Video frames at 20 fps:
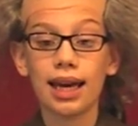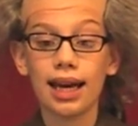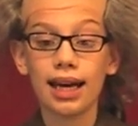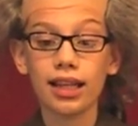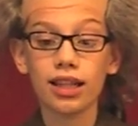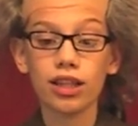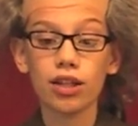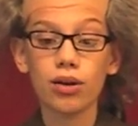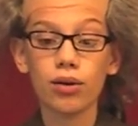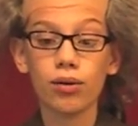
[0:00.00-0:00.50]

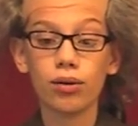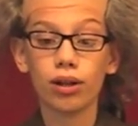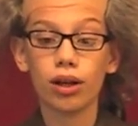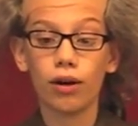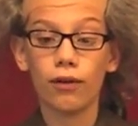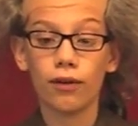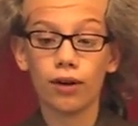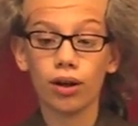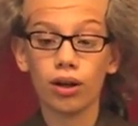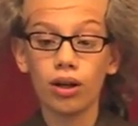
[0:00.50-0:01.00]
And you,
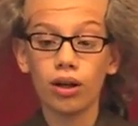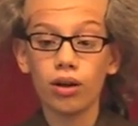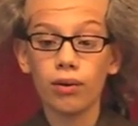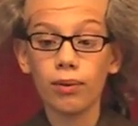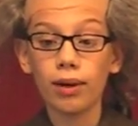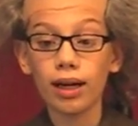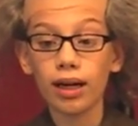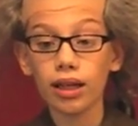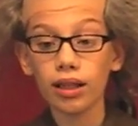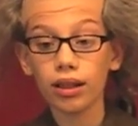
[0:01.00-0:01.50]
Clover,
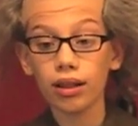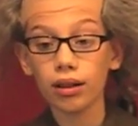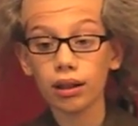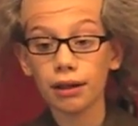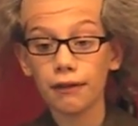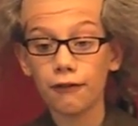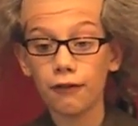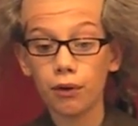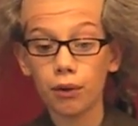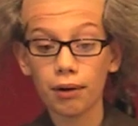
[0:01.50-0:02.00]
where are
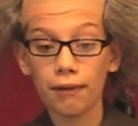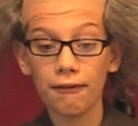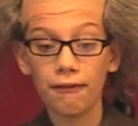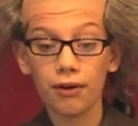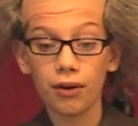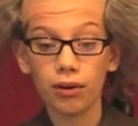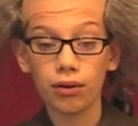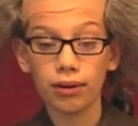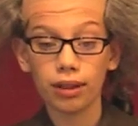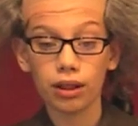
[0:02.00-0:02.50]
those 4
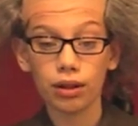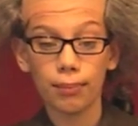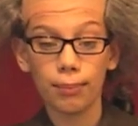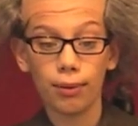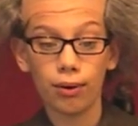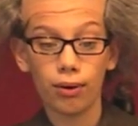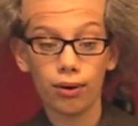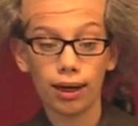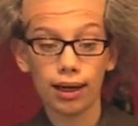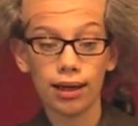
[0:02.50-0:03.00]
foals you
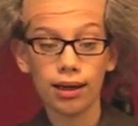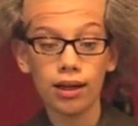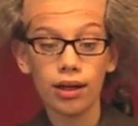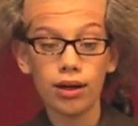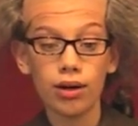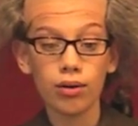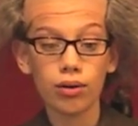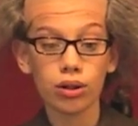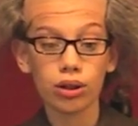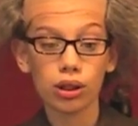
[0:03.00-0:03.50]
bore,
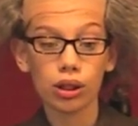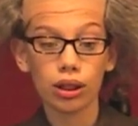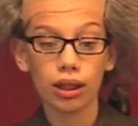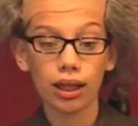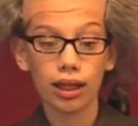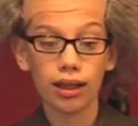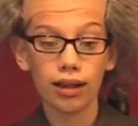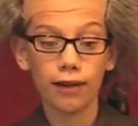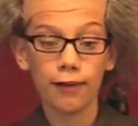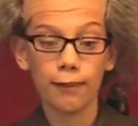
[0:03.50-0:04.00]
who
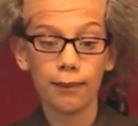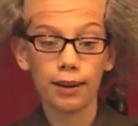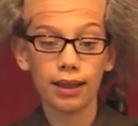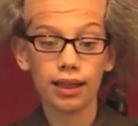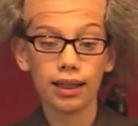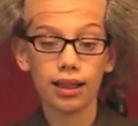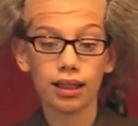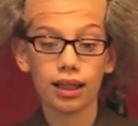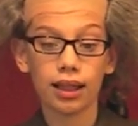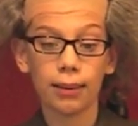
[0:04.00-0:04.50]
should have
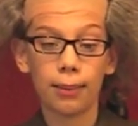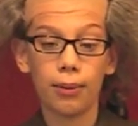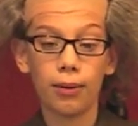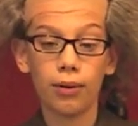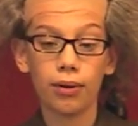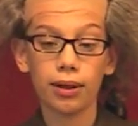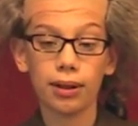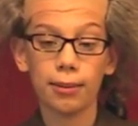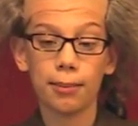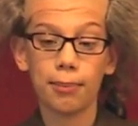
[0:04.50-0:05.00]
been the
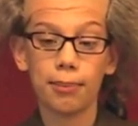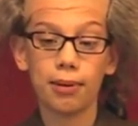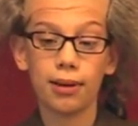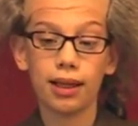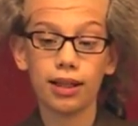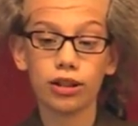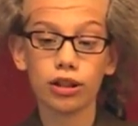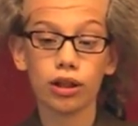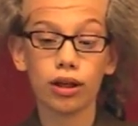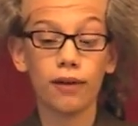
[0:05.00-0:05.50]
support and
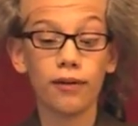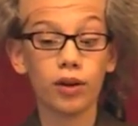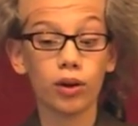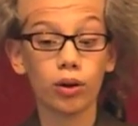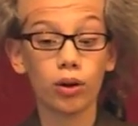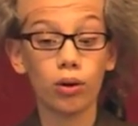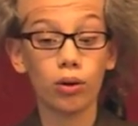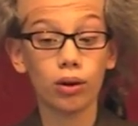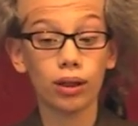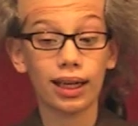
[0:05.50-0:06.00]
pleasure of
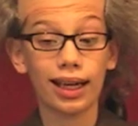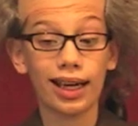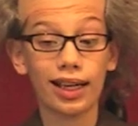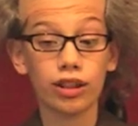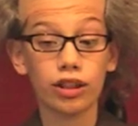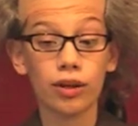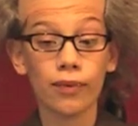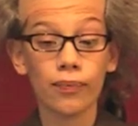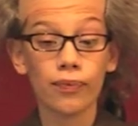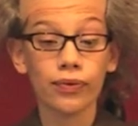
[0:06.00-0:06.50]
your old
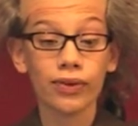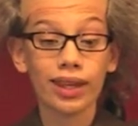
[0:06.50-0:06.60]
age?